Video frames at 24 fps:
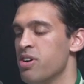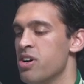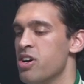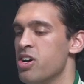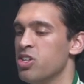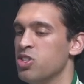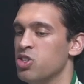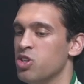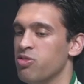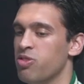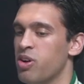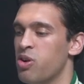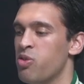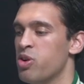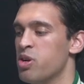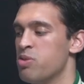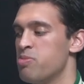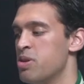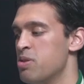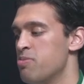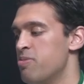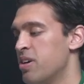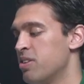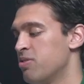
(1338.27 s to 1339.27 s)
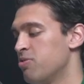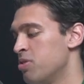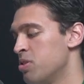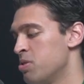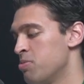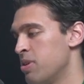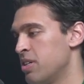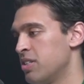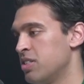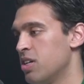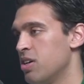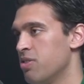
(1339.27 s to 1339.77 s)
Yep. So if I want to be the best version of
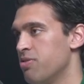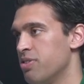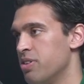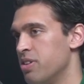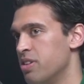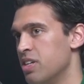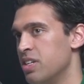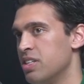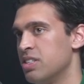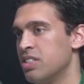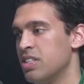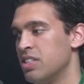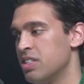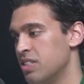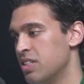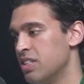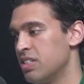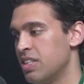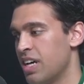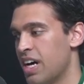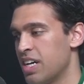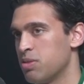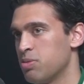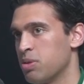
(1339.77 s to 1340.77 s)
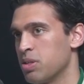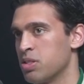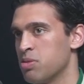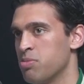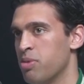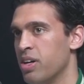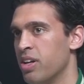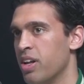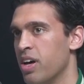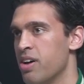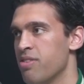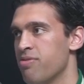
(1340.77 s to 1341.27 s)
myself in this, this, this aspect of
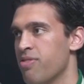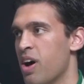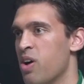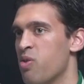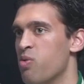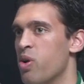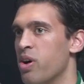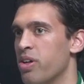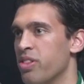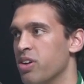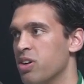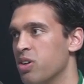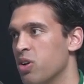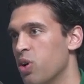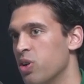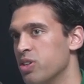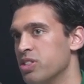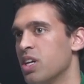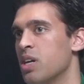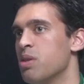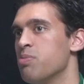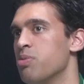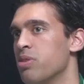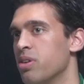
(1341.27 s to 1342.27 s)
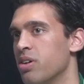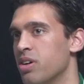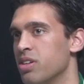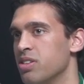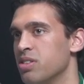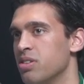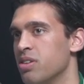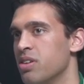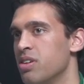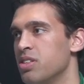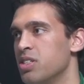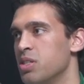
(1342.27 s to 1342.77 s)
my life, I want the clothes that I put
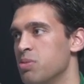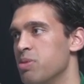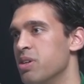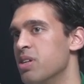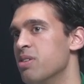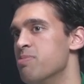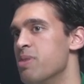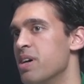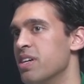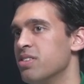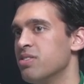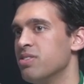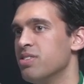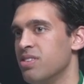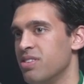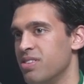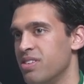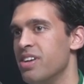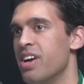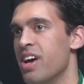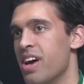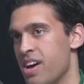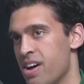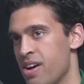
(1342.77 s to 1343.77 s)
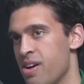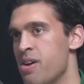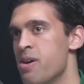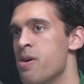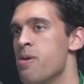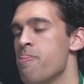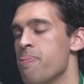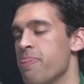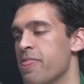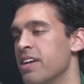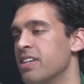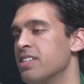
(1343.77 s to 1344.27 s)
on to, to resonate that. Yeah, Represent.
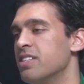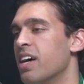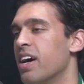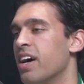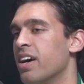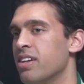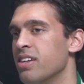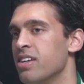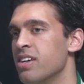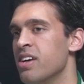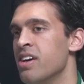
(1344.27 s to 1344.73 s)
yeah, exactly.